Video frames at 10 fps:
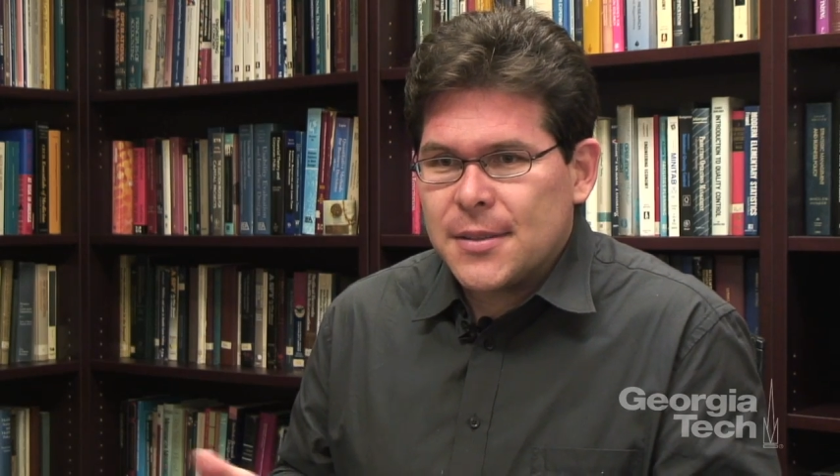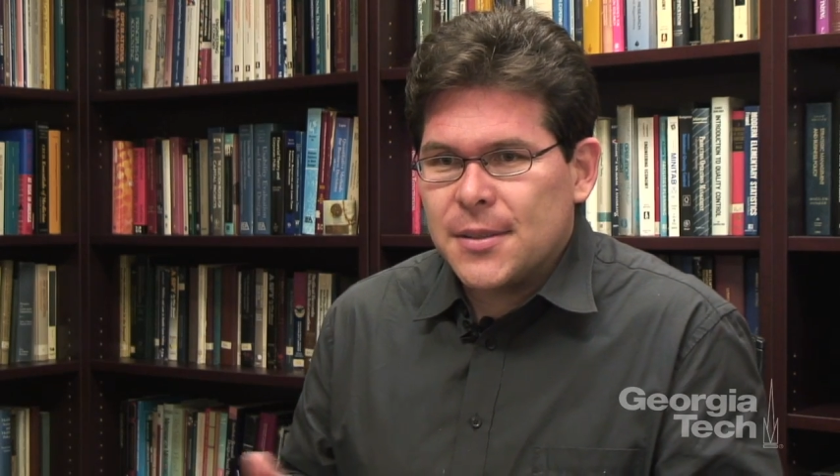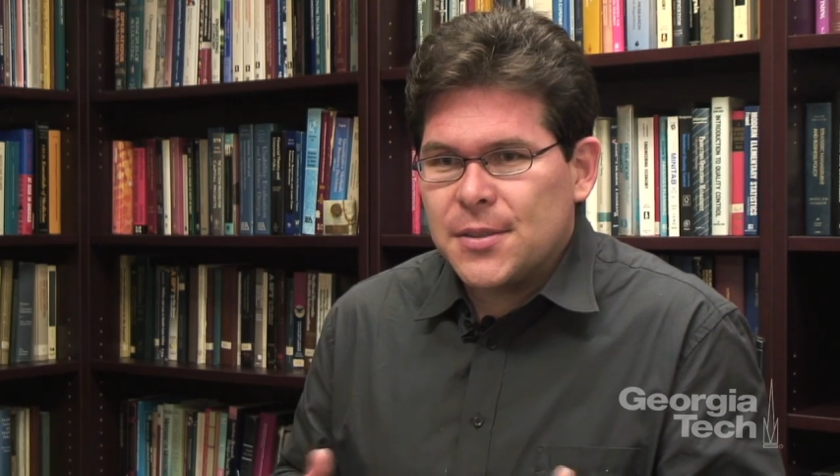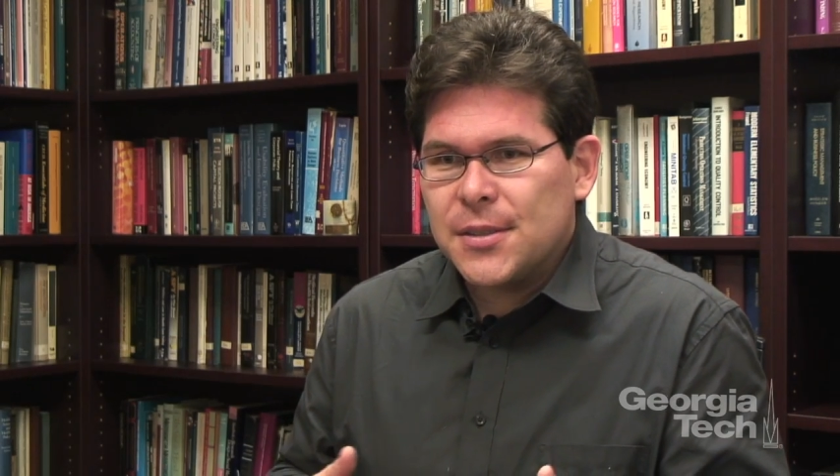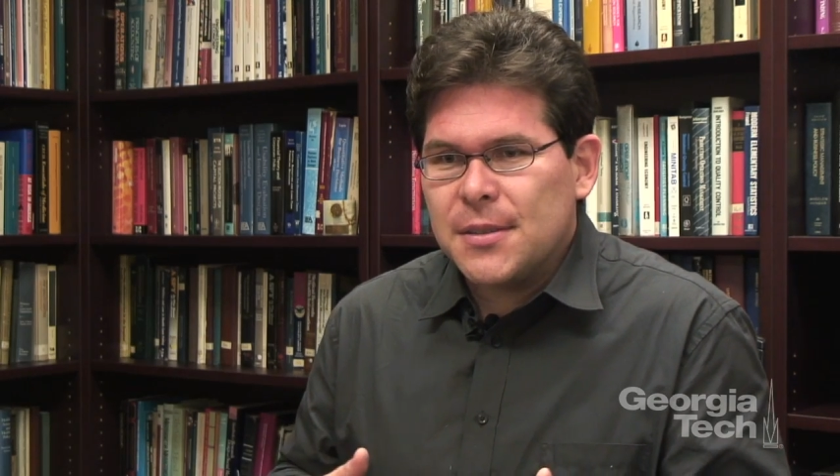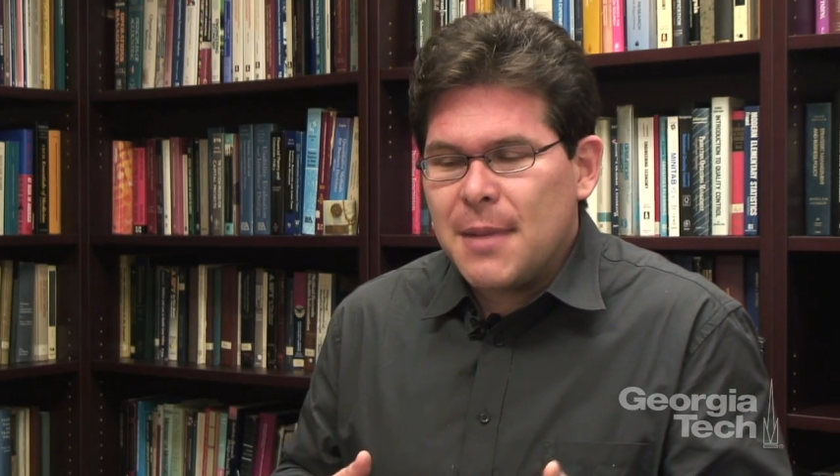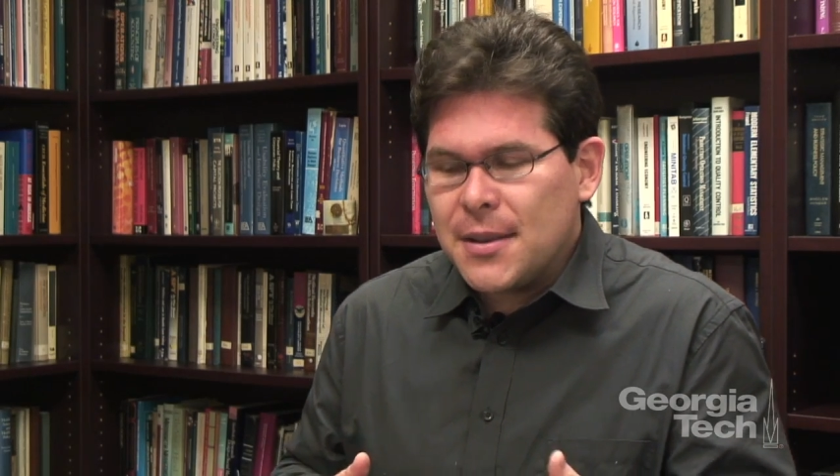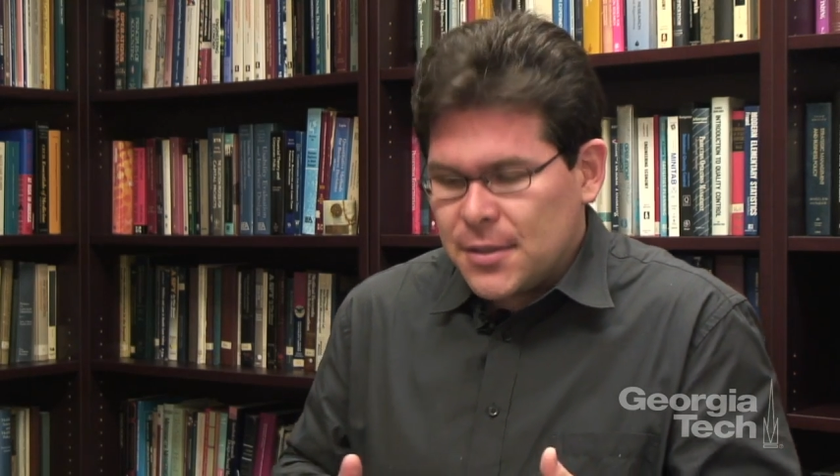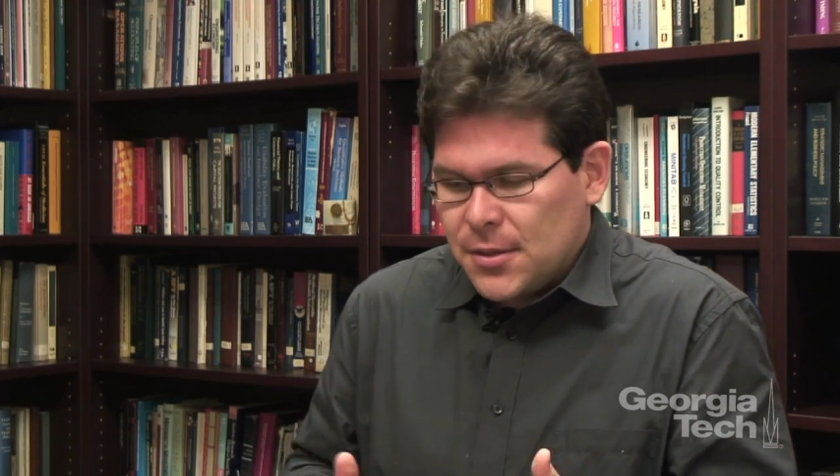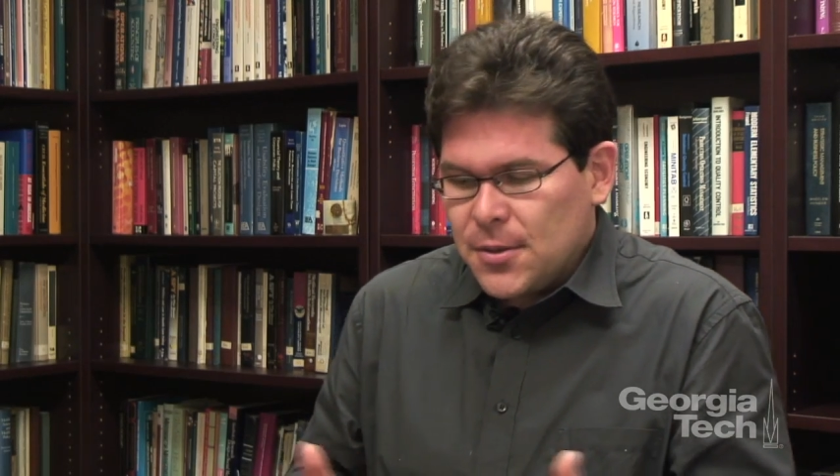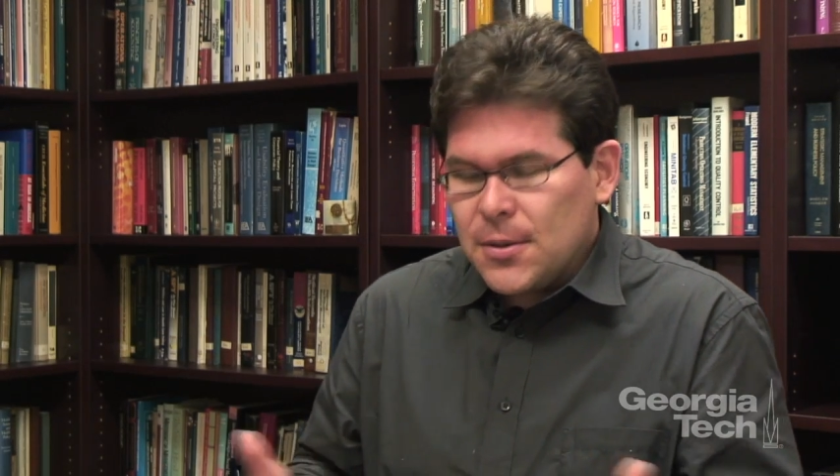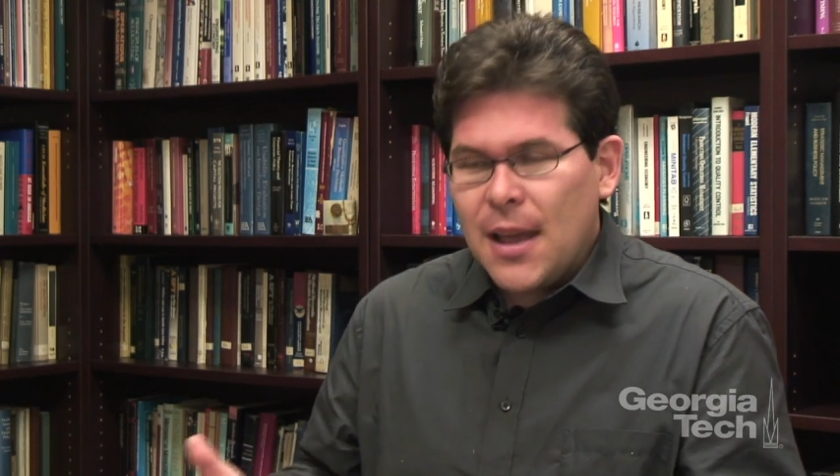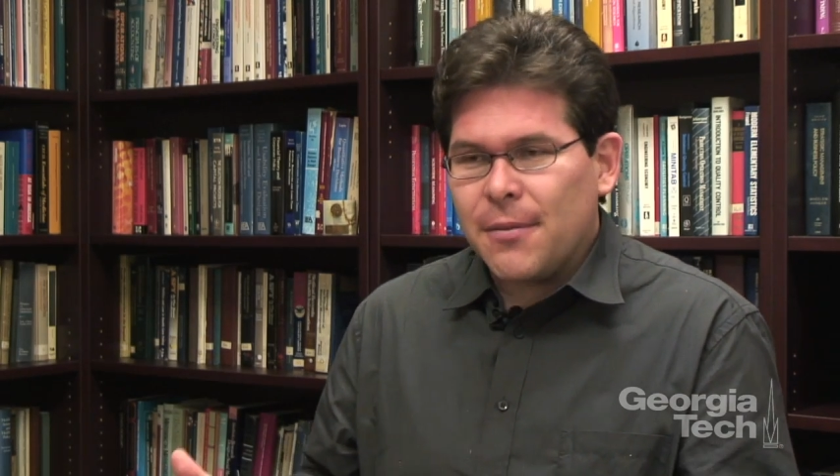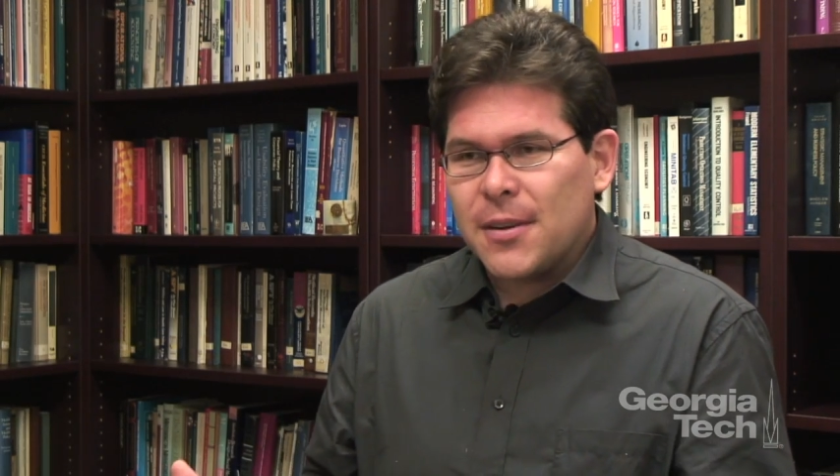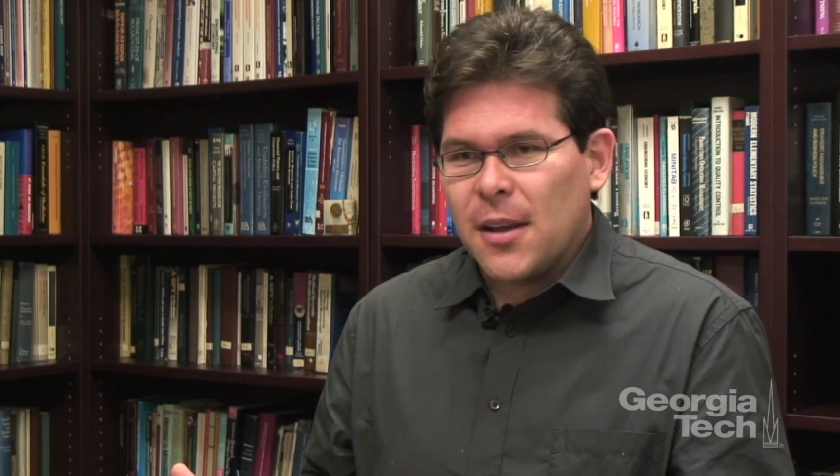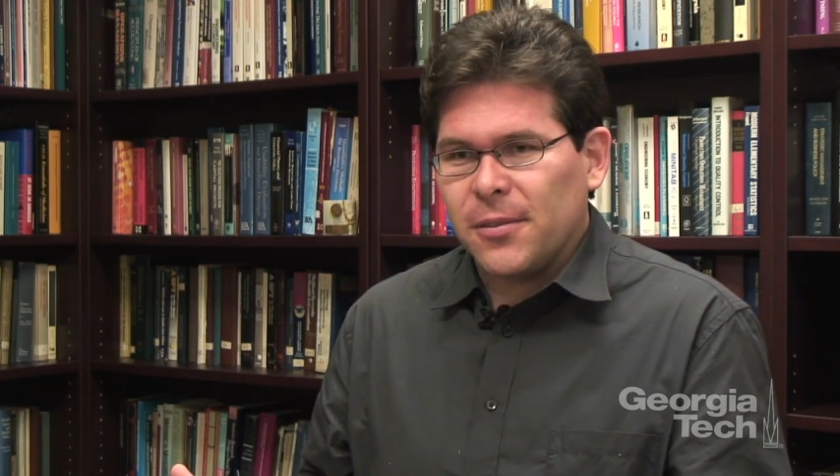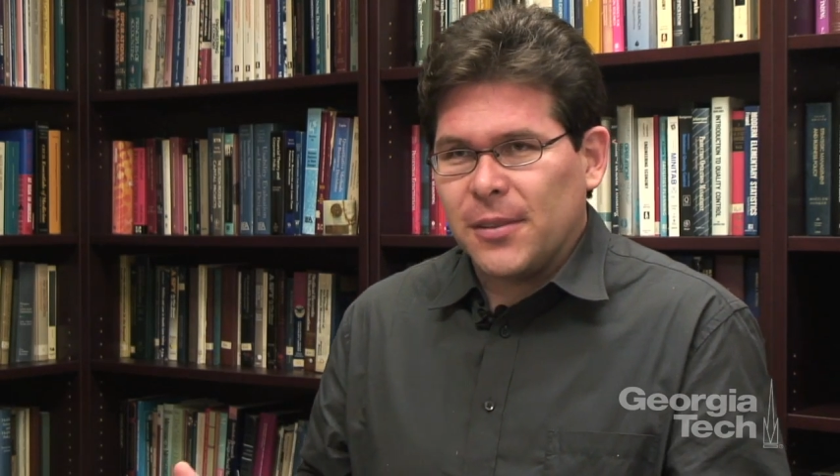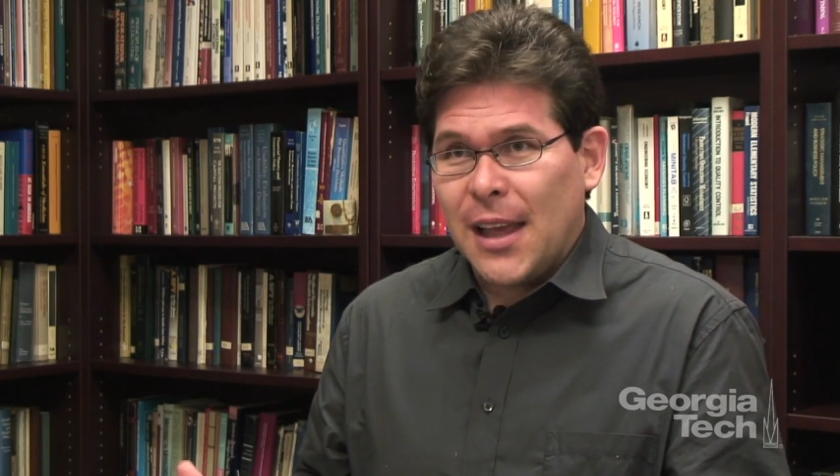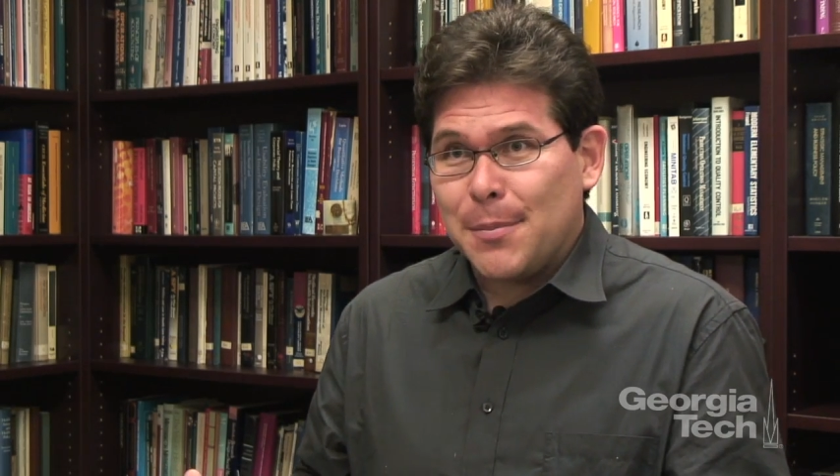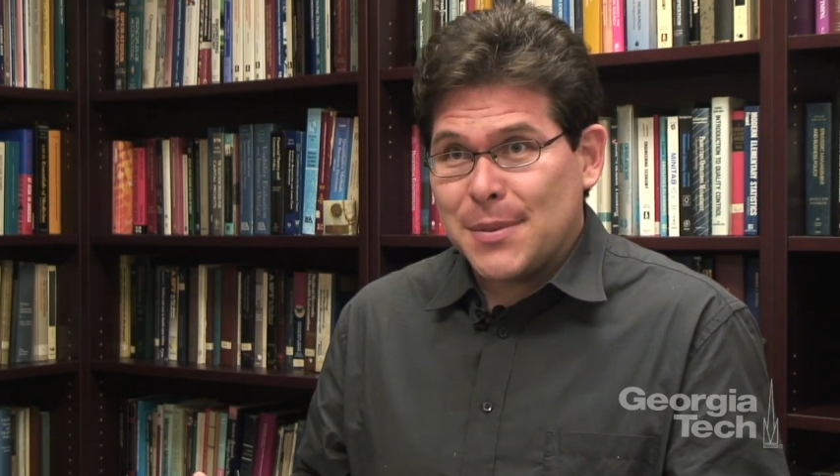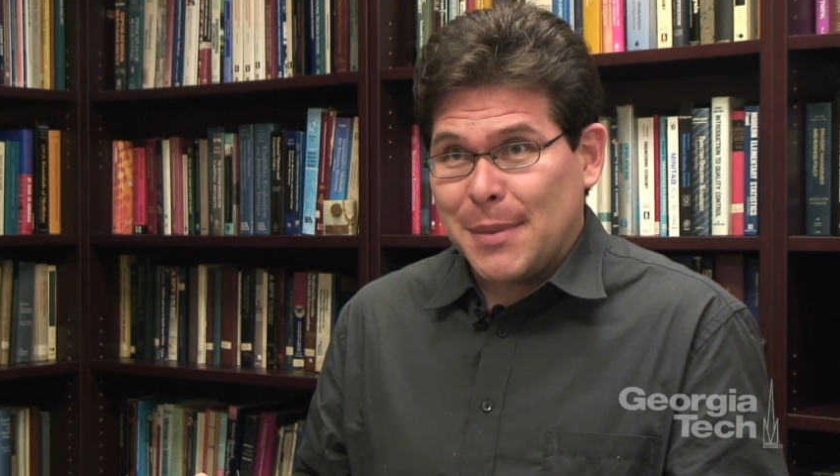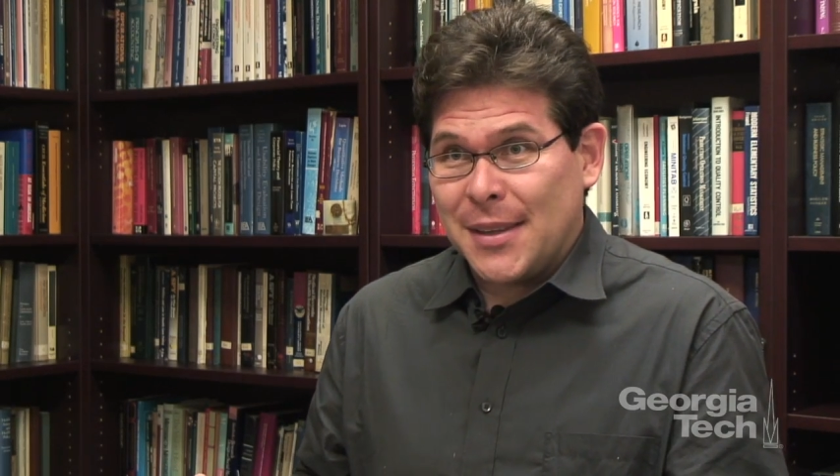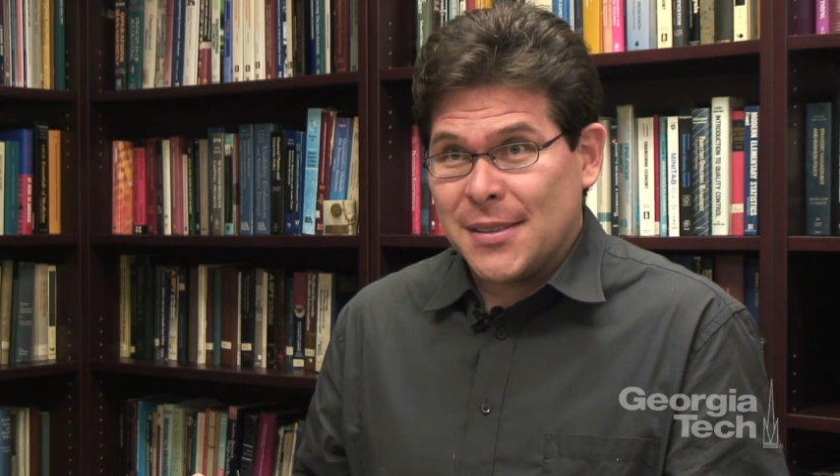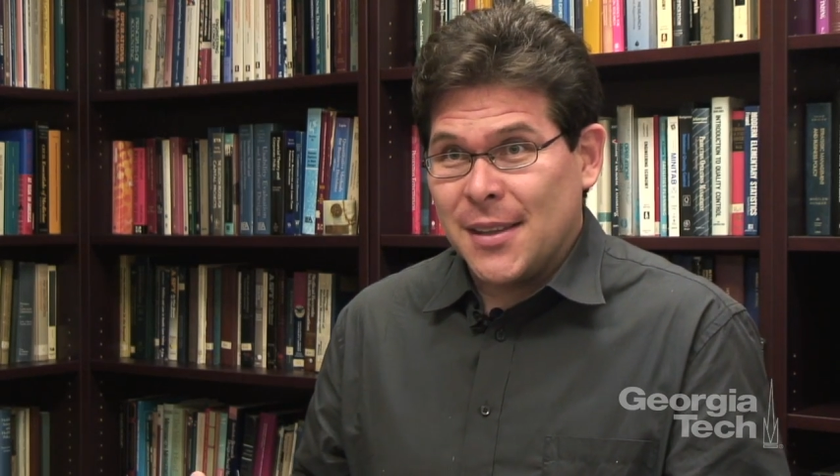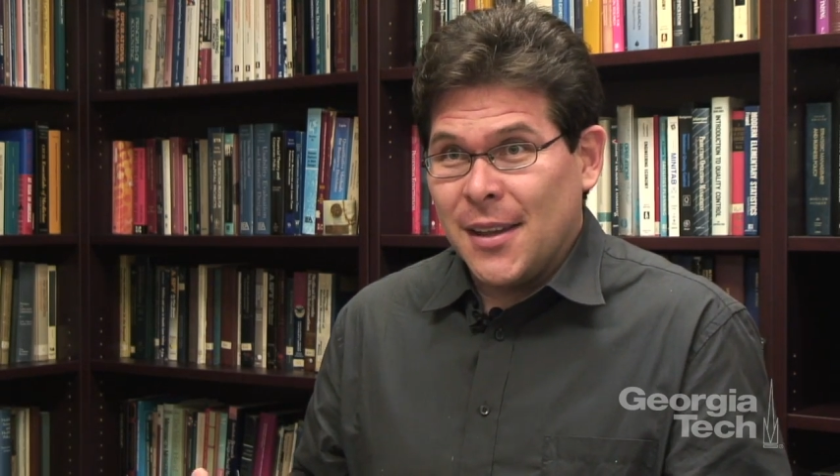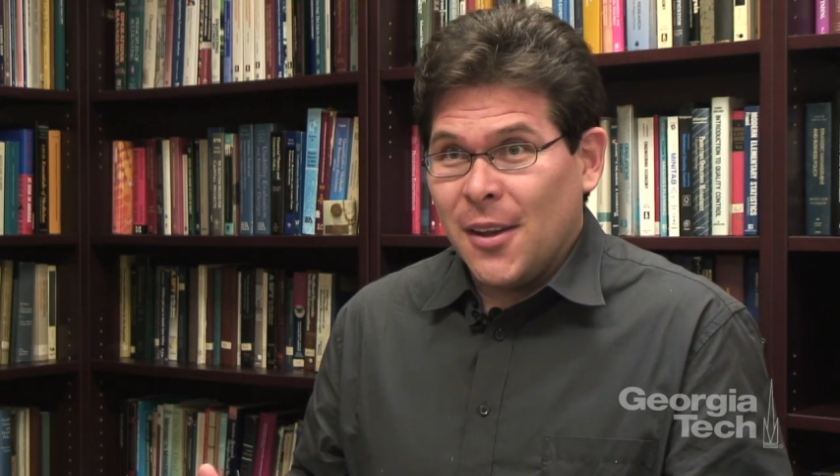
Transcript: So just imagine you don't have enough lab space